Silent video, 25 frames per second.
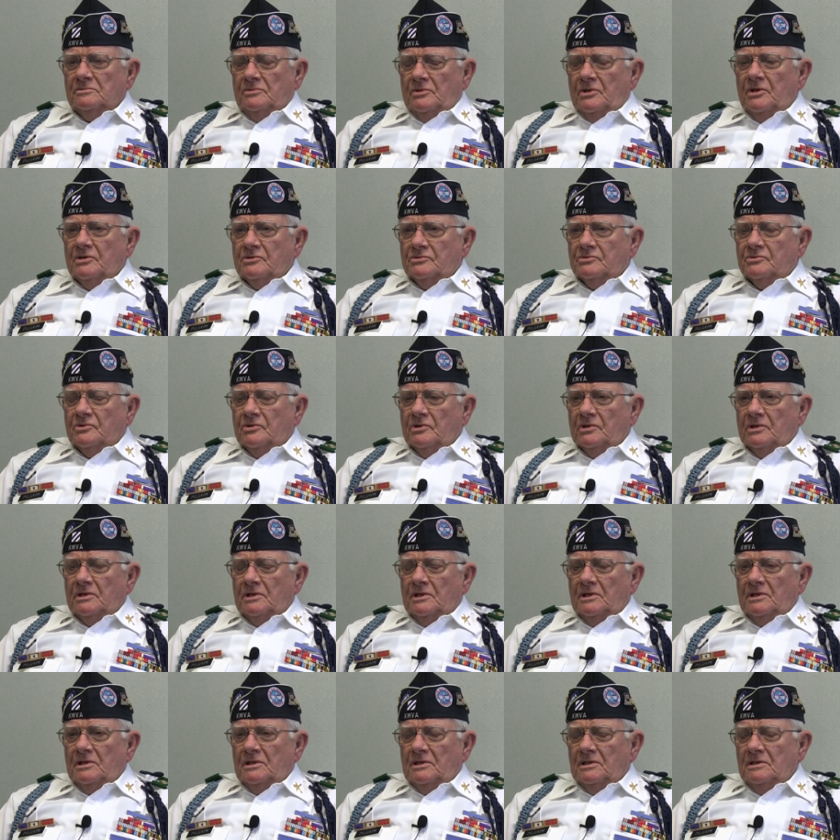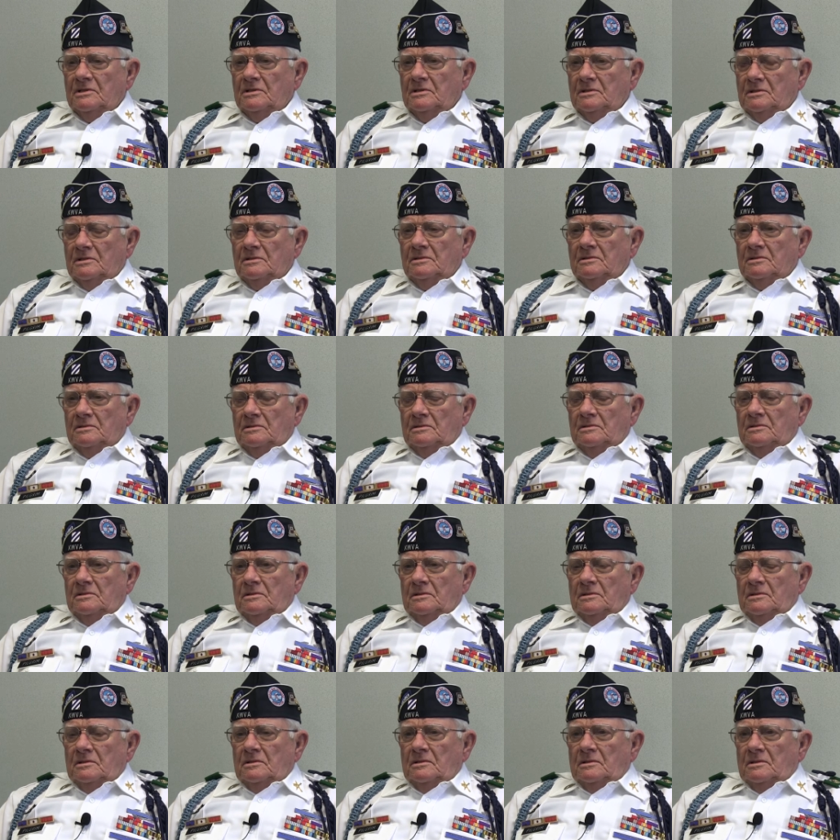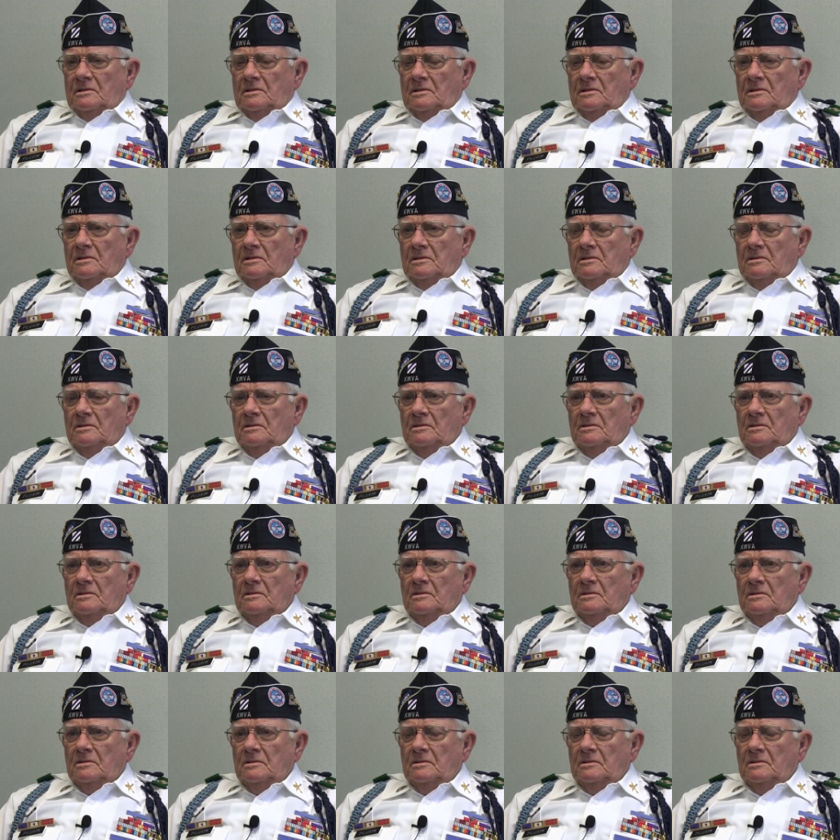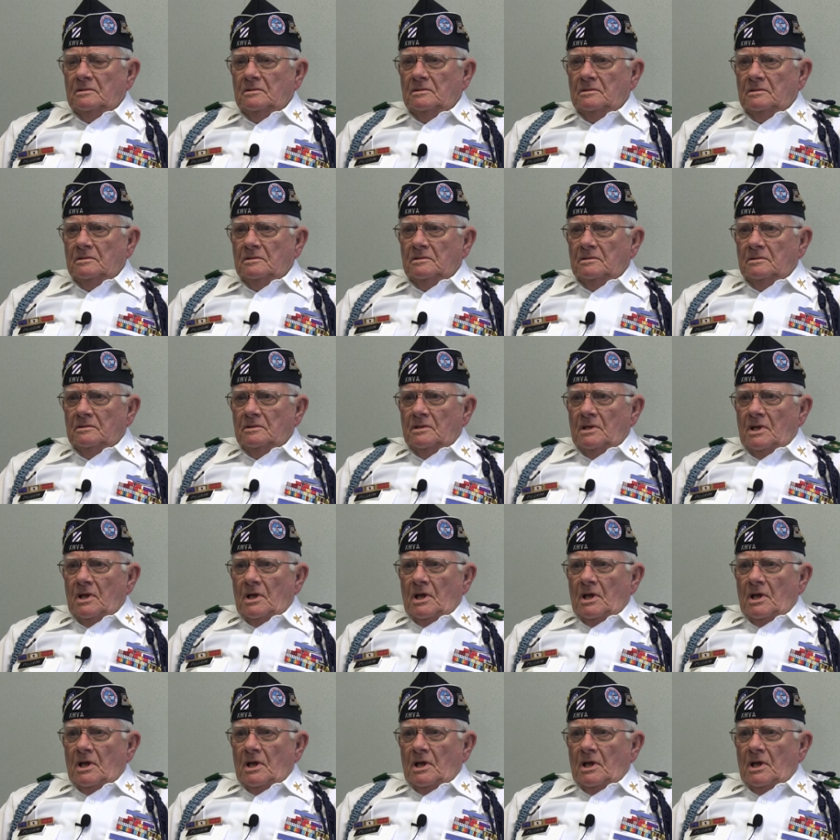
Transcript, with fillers: Yeah. That's right. When did you join the army?